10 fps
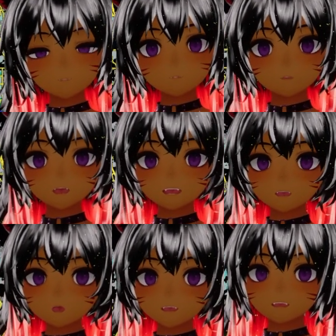but at
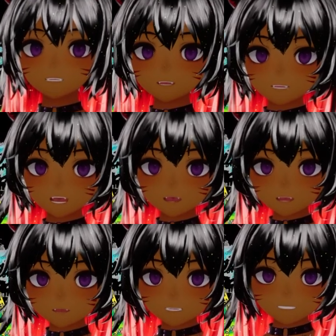least it's not going to
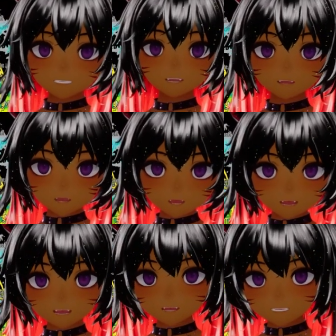be sustained
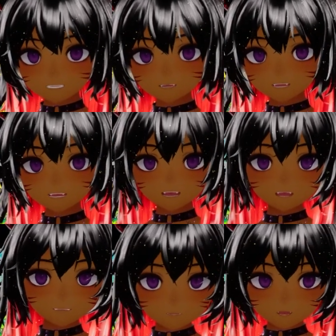guaranteed storm surge of
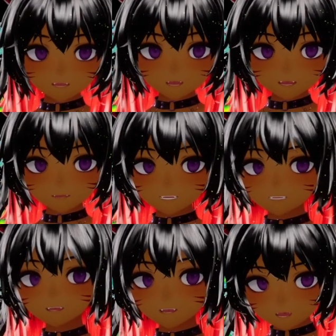15 plus
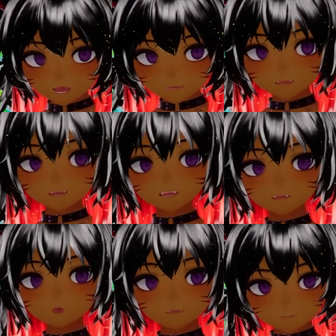feet like the Big Bend
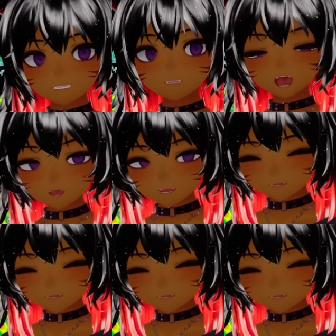will most likely be